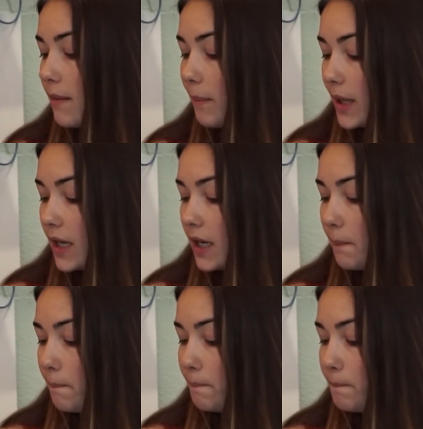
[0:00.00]
But
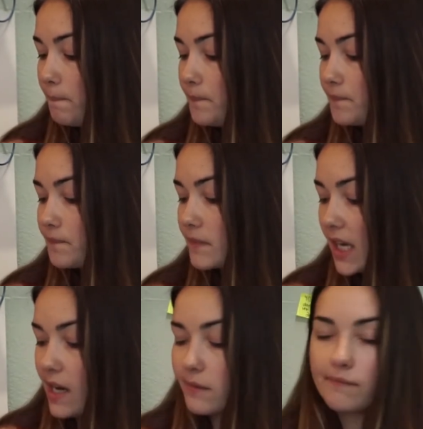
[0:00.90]

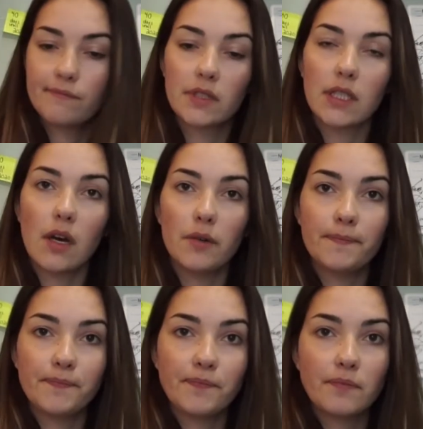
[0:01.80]
yeah, so
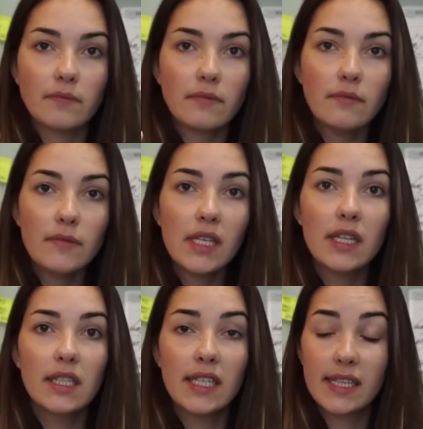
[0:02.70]

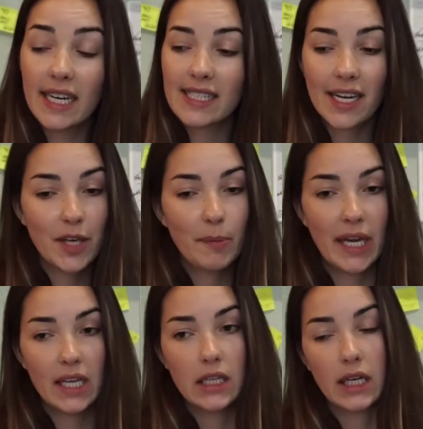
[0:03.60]
that's how you
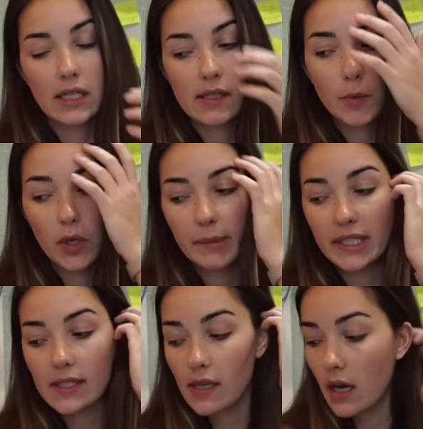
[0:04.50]
paint the custom
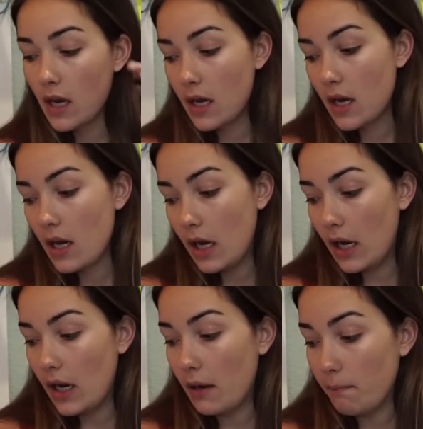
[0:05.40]
ornaments.
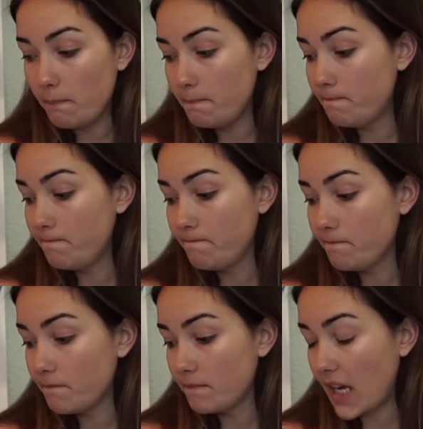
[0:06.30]

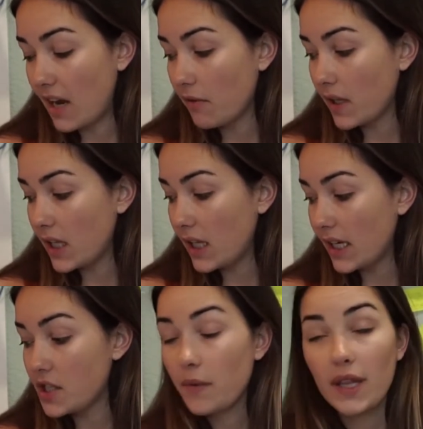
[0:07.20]
I really
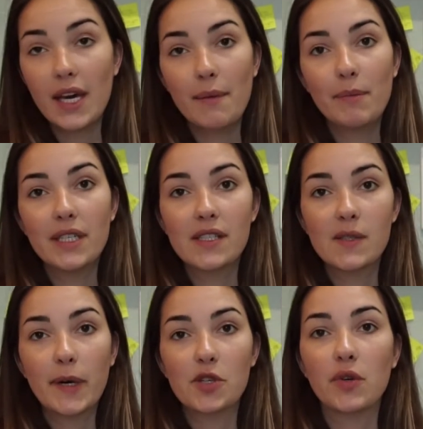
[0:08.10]
like doing them. It's a
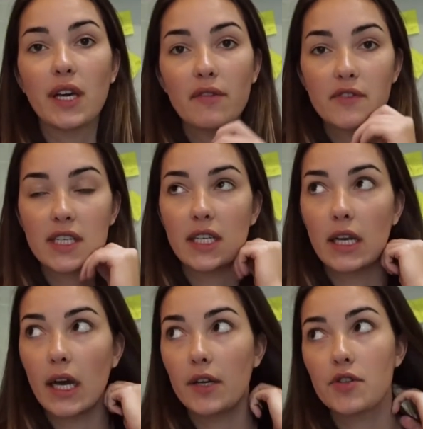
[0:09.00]
special gift,
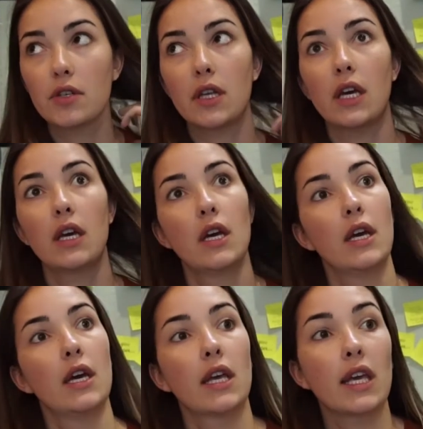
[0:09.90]
and I usually
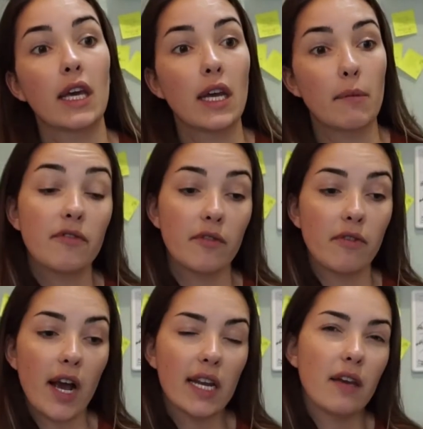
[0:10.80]
get a different
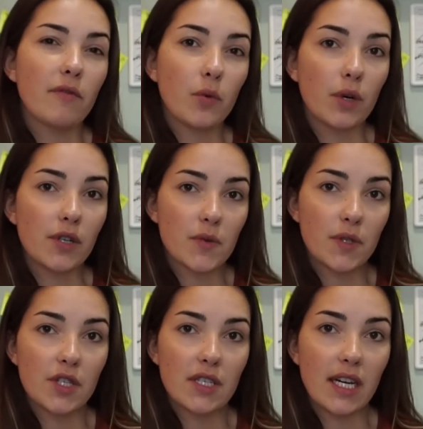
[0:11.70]
variety of orders,
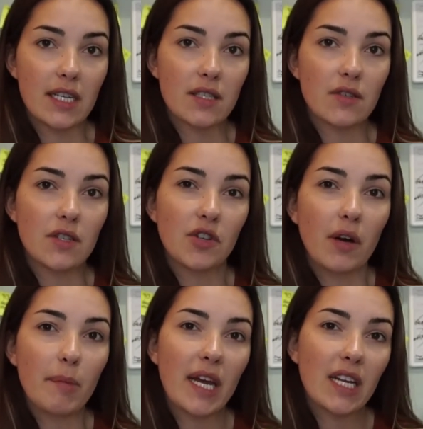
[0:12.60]
which is nice so that you're
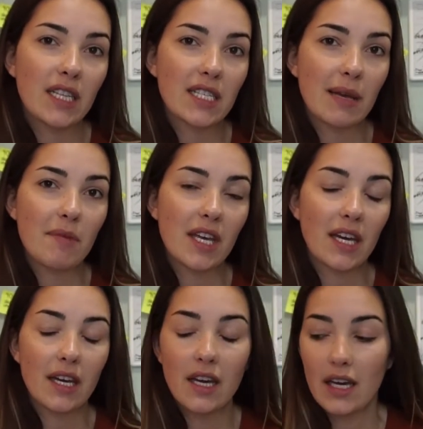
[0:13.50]
not painting the same
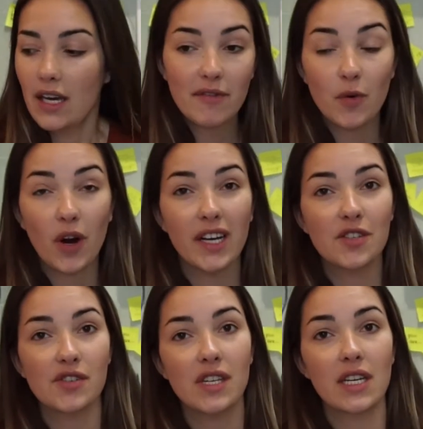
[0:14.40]
thing. If you are
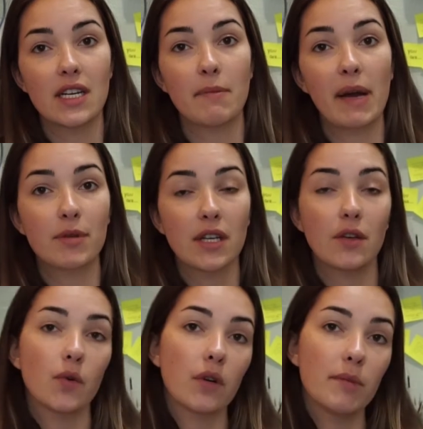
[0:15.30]
interested in my
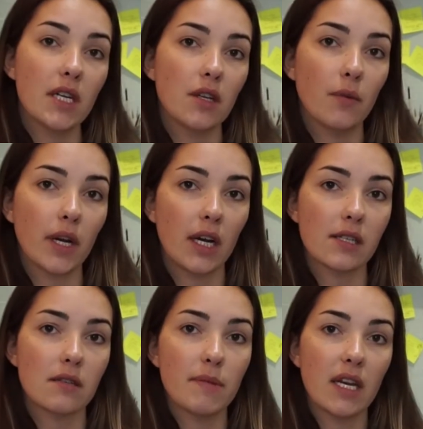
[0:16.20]
particular ornament and you want a
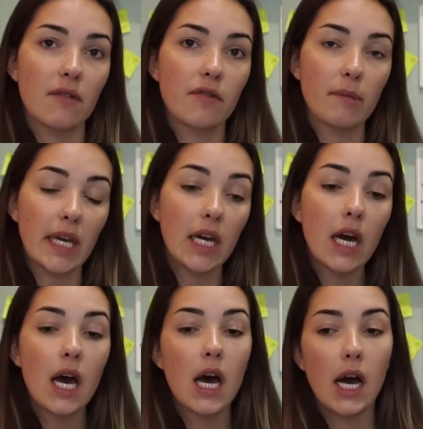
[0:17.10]
custom painted for me,
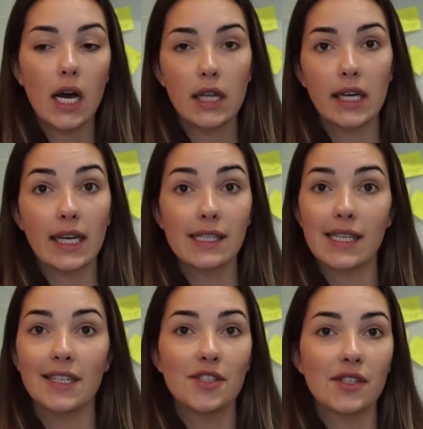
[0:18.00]
like I
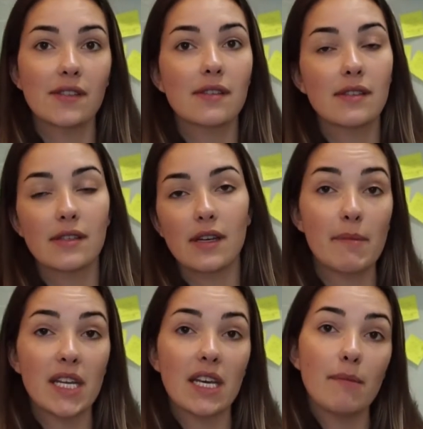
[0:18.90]
said, just send
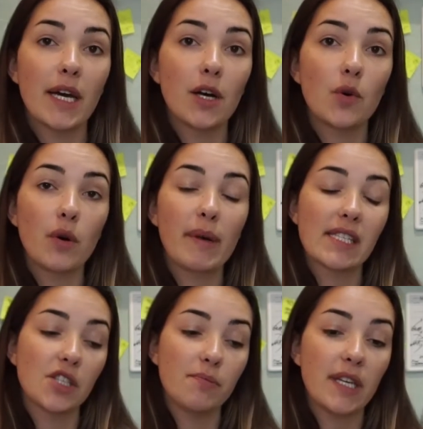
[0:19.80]
me an email or
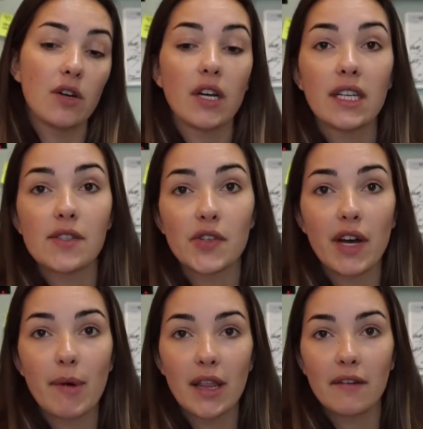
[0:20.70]
message me on
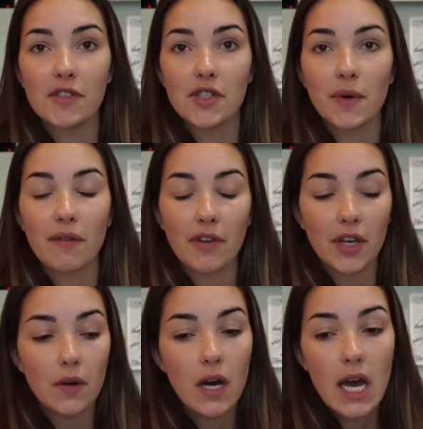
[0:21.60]
Instagram. I'd love to do one for
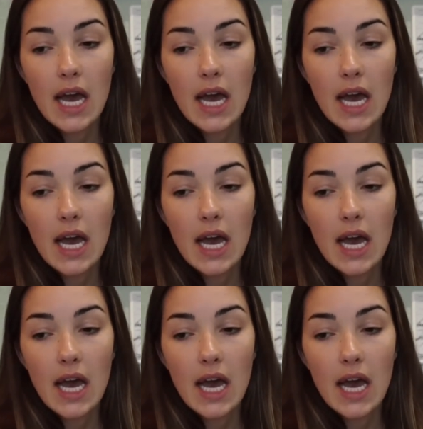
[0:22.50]
you.